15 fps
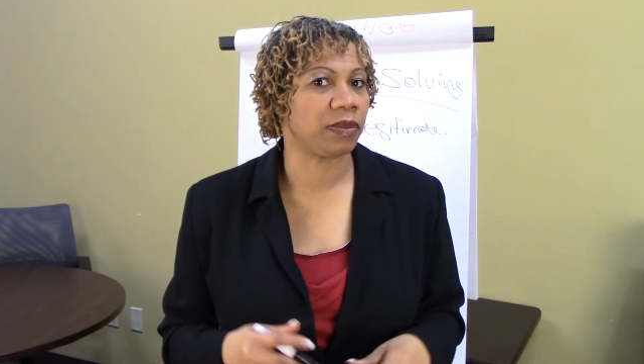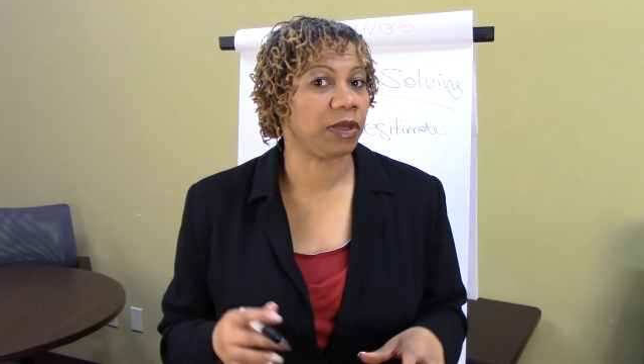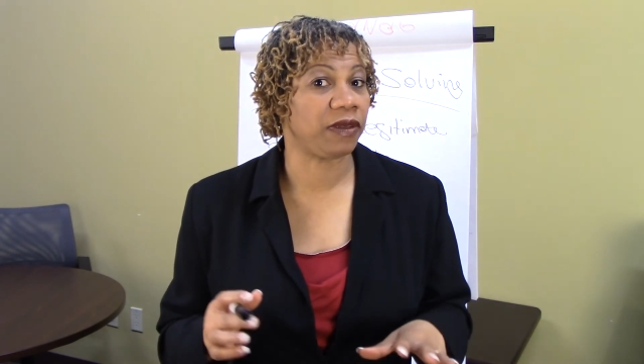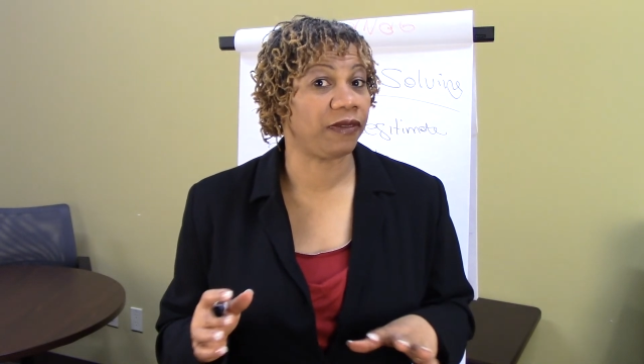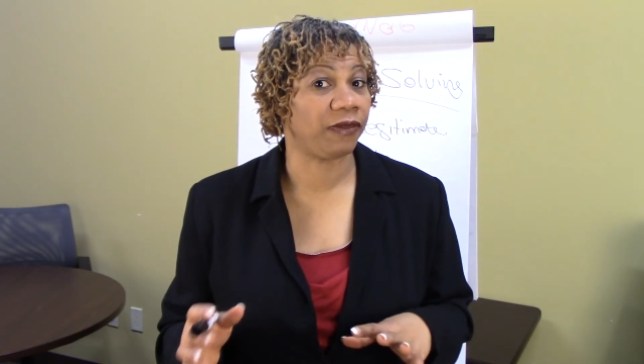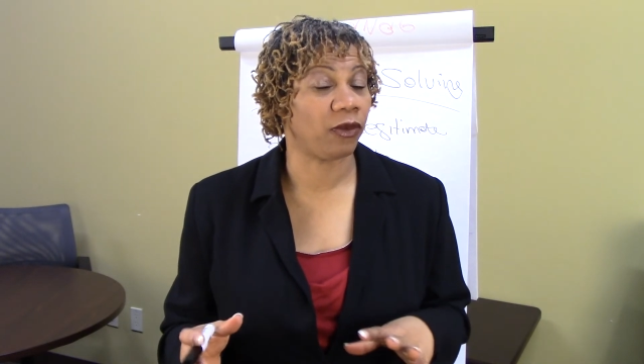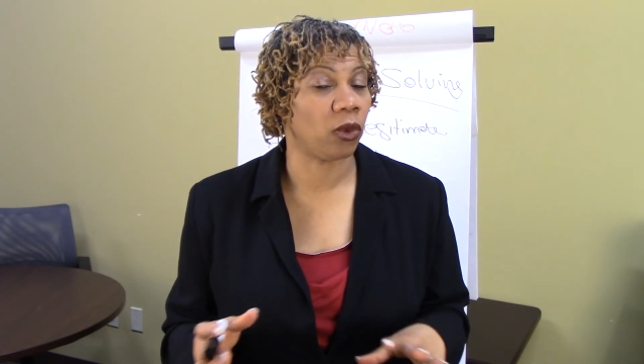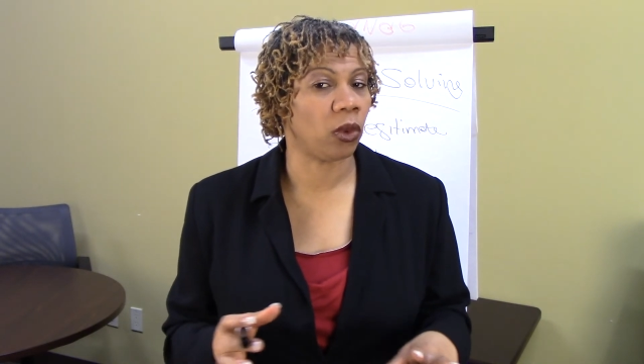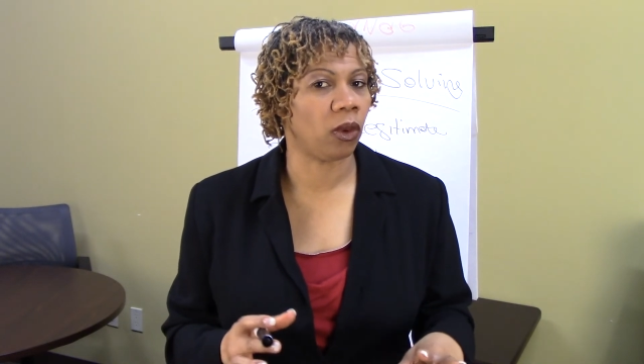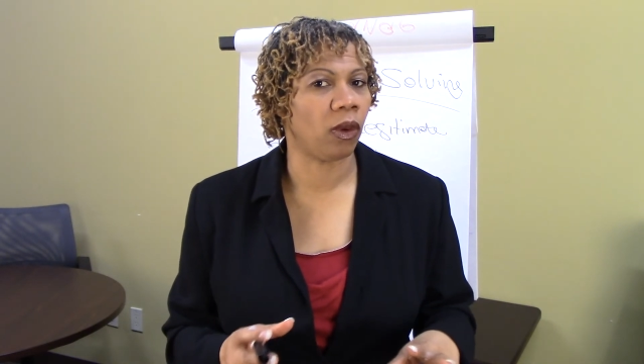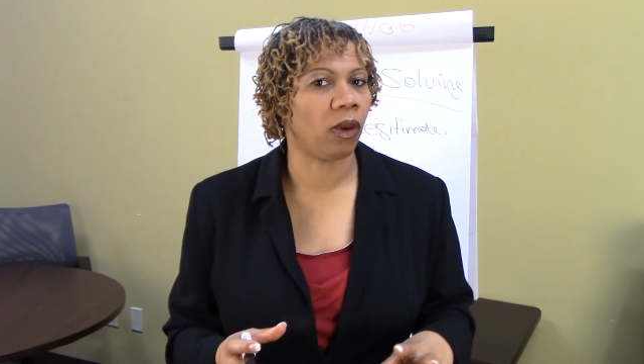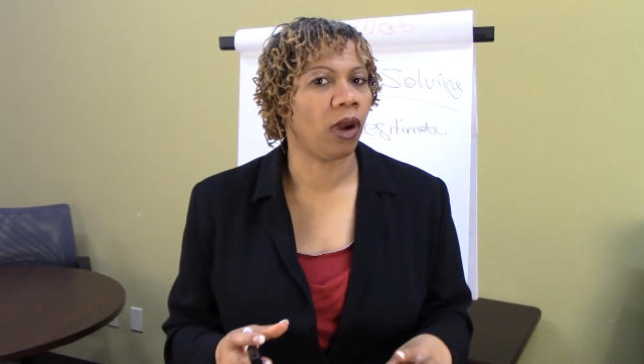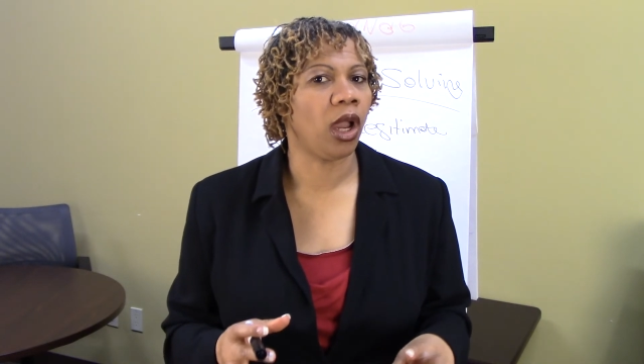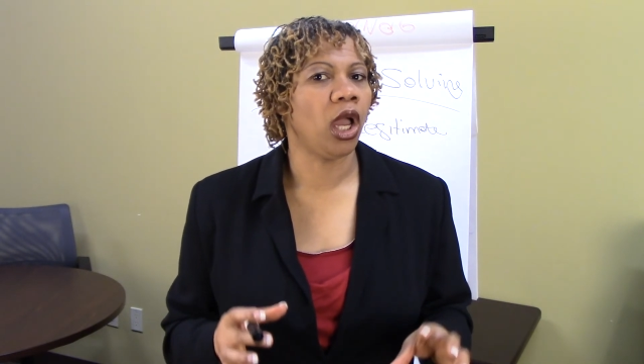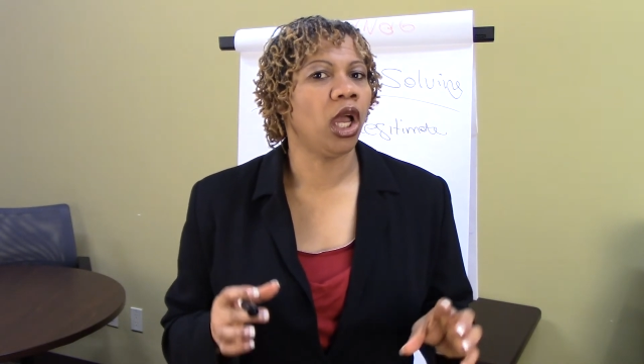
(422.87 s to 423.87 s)

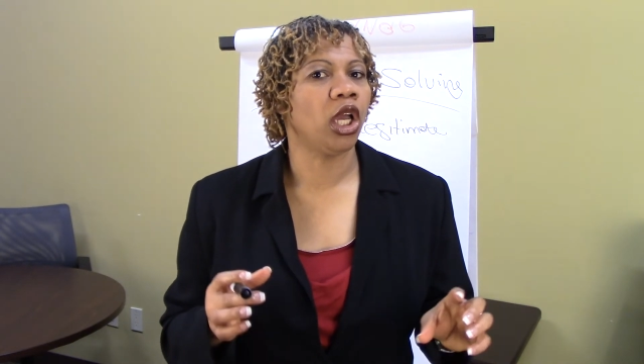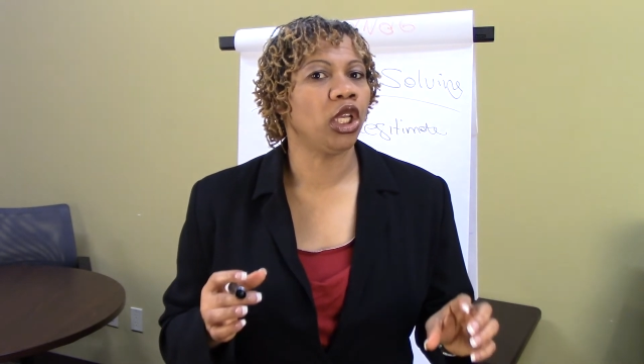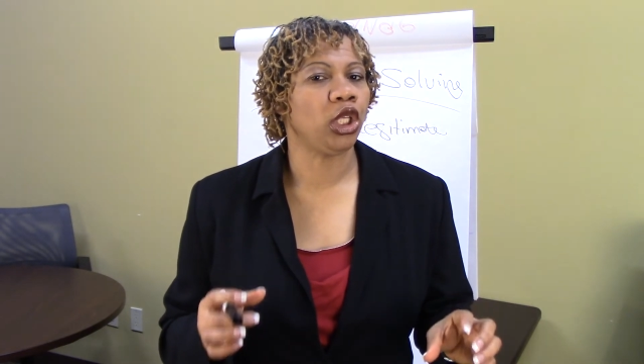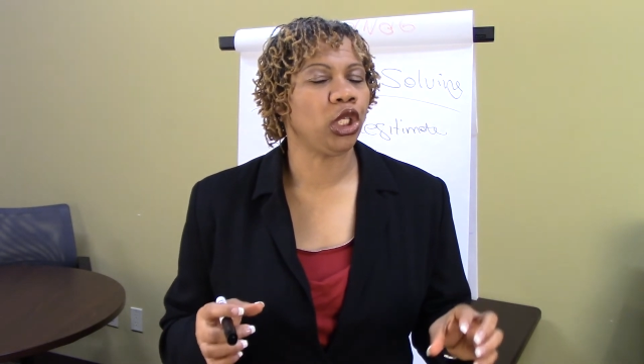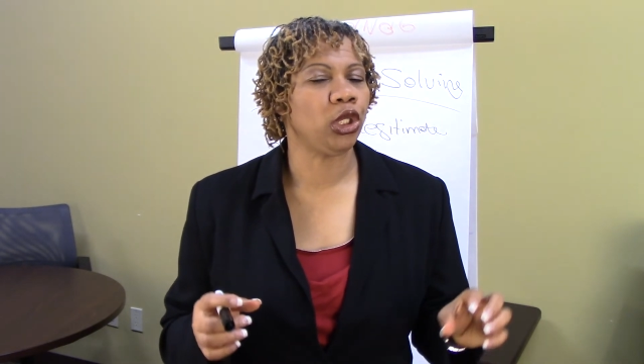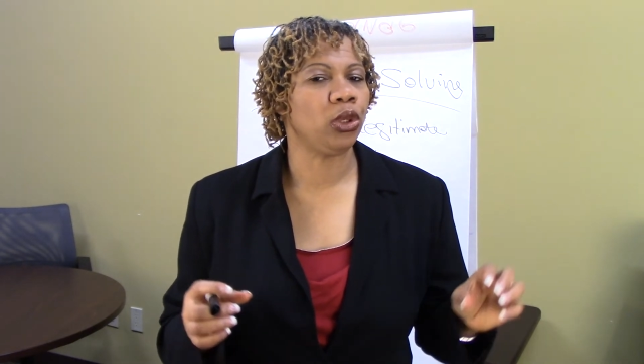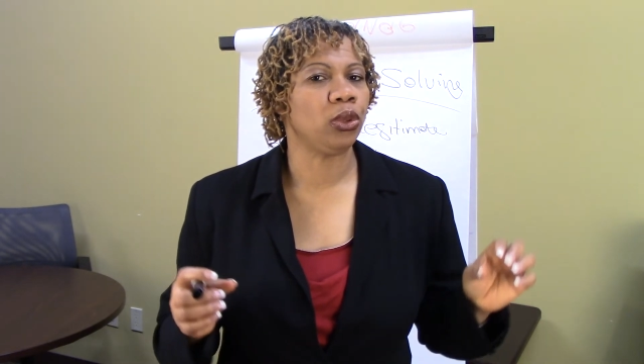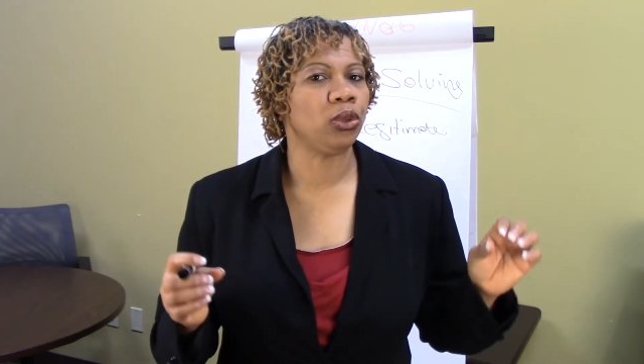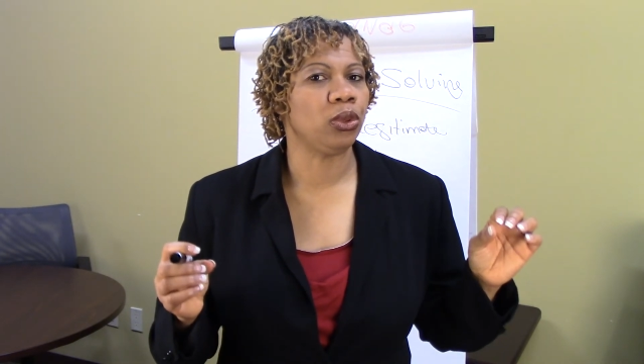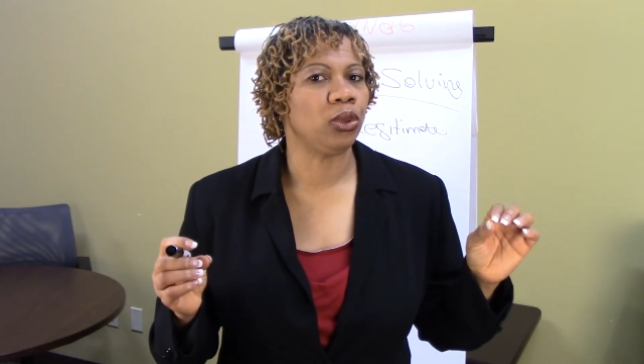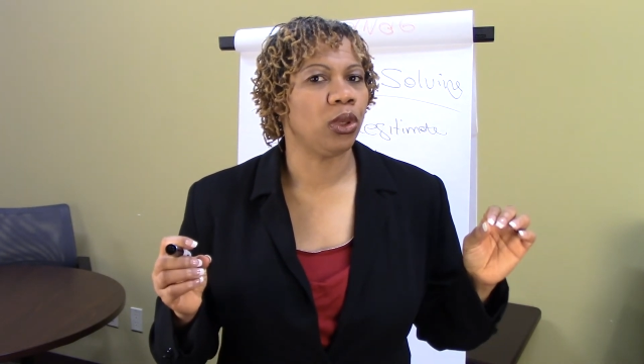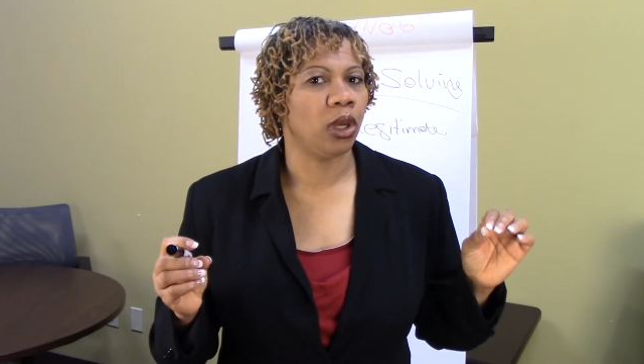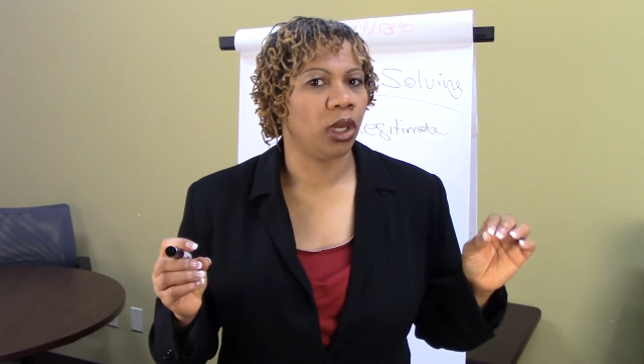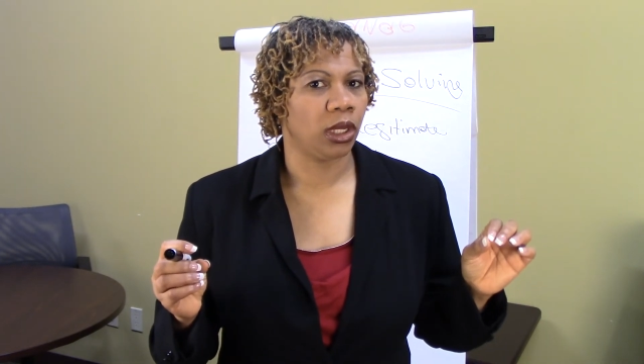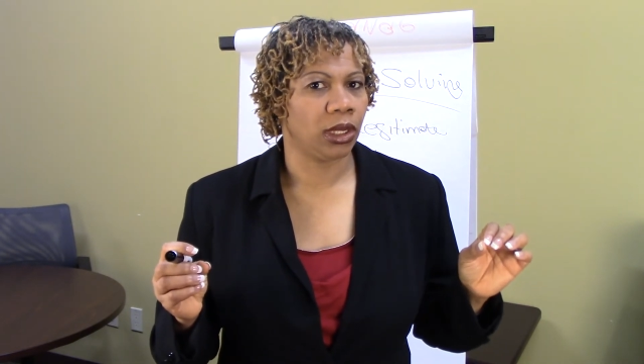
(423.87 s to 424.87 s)
before
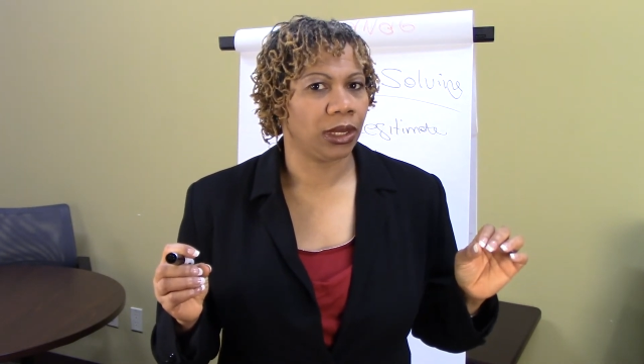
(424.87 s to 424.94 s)
you